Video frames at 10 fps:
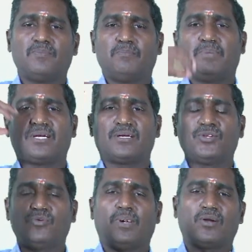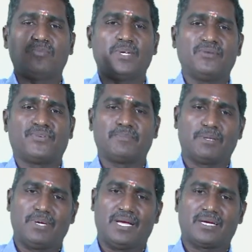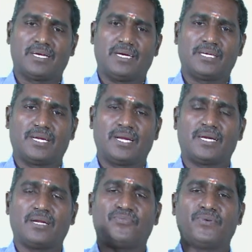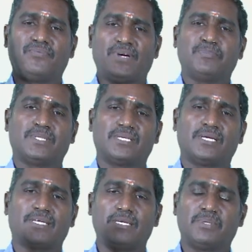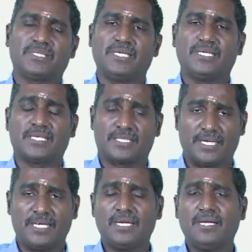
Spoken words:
but you borrow money from the bank at a rate of 5% or 10% interest rate.